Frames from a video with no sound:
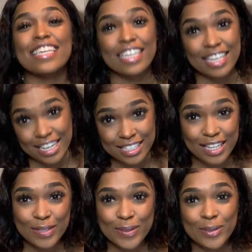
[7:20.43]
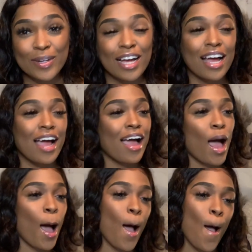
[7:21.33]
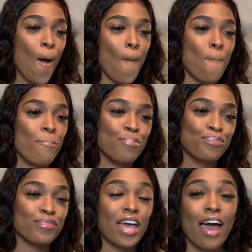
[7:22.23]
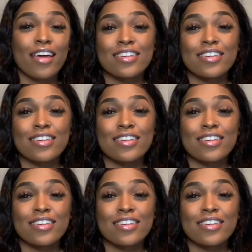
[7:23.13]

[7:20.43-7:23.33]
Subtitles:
Yes, I do. I